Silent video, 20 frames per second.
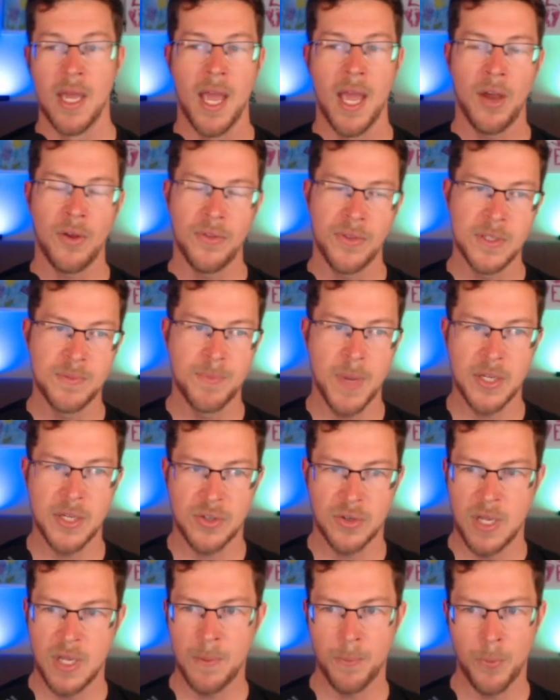Health is
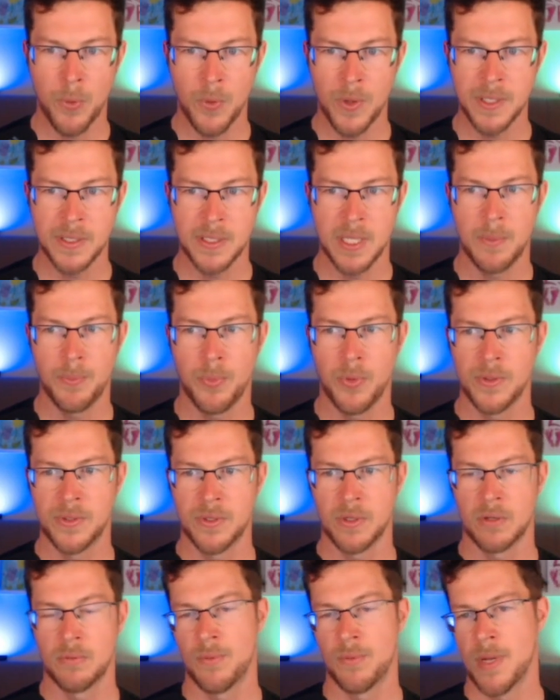based on hit points. Hit points
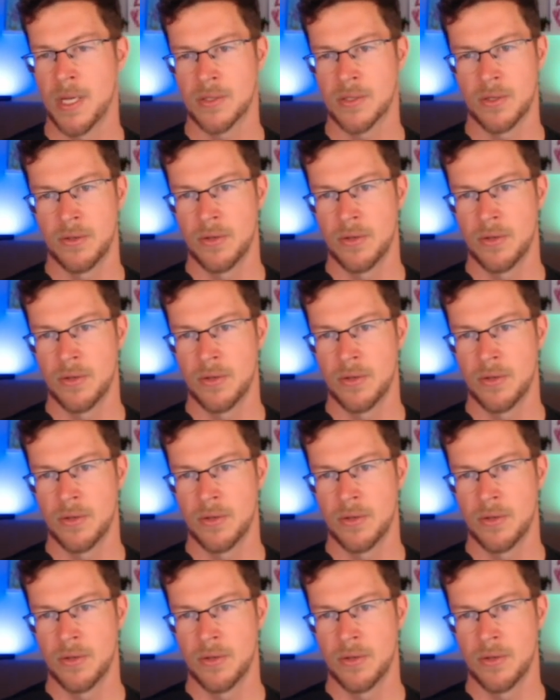are gonna be based